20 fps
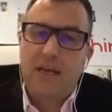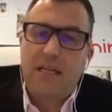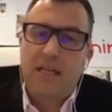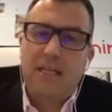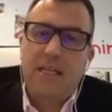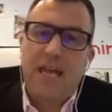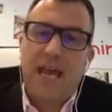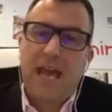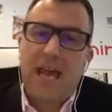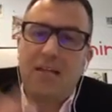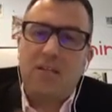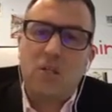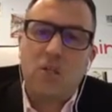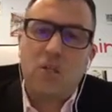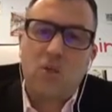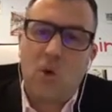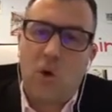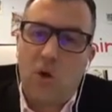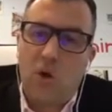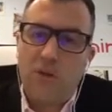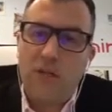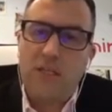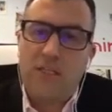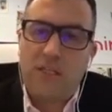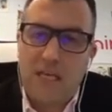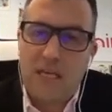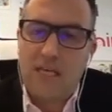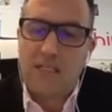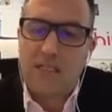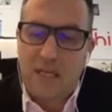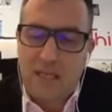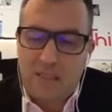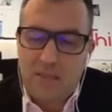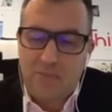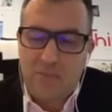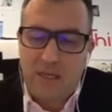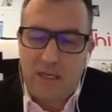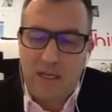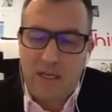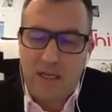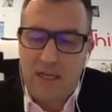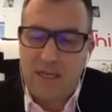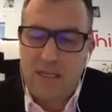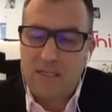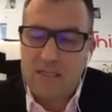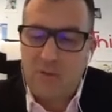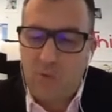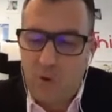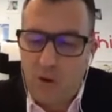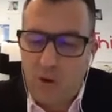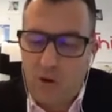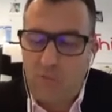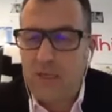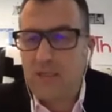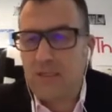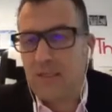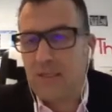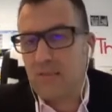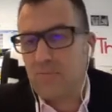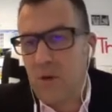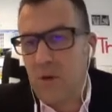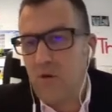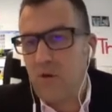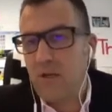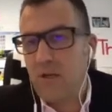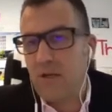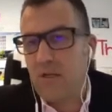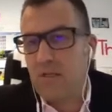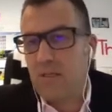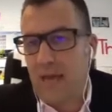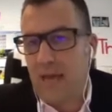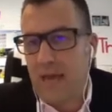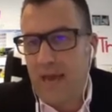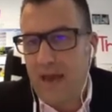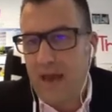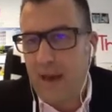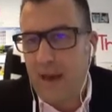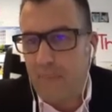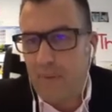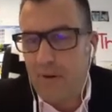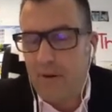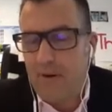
The answer to all these things ultimately is a workplace experience app,